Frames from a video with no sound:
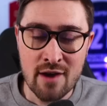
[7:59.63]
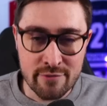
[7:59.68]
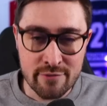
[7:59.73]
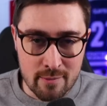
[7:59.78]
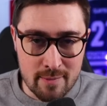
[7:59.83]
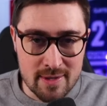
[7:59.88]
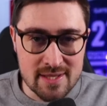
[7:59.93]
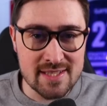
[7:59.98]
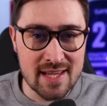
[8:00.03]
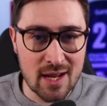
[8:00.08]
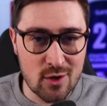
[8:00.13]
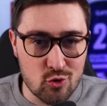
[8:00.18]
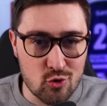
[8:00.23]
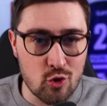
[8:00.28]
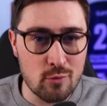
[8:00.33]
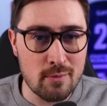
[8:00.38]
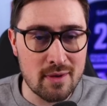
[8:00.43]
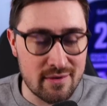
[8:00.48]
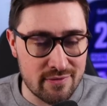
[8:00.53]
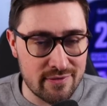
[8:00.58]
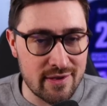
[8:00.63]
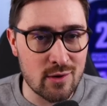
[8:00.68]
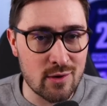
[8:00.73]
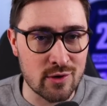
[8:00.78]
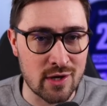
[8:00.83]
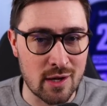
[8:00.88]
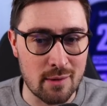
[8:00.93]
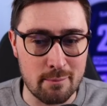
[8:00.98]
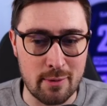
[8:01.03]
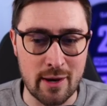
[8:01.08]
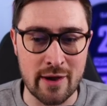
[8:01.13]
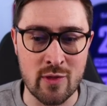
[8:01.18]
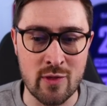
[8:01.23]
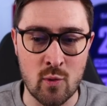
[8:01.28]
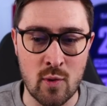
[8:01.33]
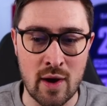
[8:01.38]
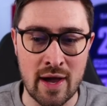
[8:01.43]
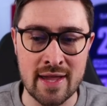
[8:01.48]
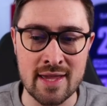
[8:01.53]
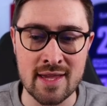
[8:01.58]
from a central midfielder, by the
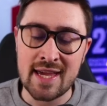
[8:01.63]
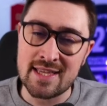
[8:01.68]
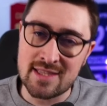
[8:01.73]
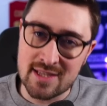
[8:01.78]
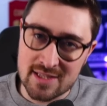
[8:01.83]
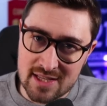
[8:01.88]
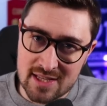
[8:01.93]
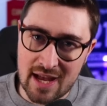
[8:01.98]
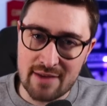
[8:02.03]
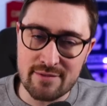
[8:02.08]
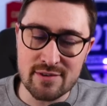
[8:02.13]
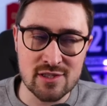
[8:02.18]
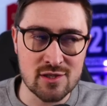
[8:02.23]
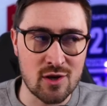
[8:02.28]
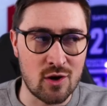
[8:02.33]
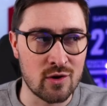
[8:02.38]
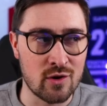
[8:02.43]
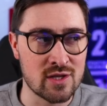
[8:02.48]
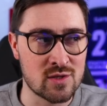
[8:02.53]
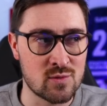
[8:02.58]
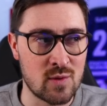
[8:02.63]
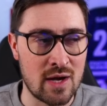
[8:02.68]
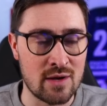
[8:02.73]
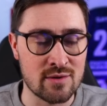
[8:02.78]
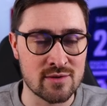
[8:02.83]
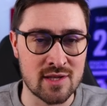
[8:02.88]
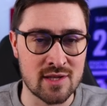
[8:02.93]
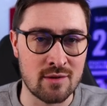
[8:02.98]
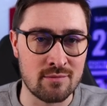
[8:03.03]
way. He doesn't have a song as well, so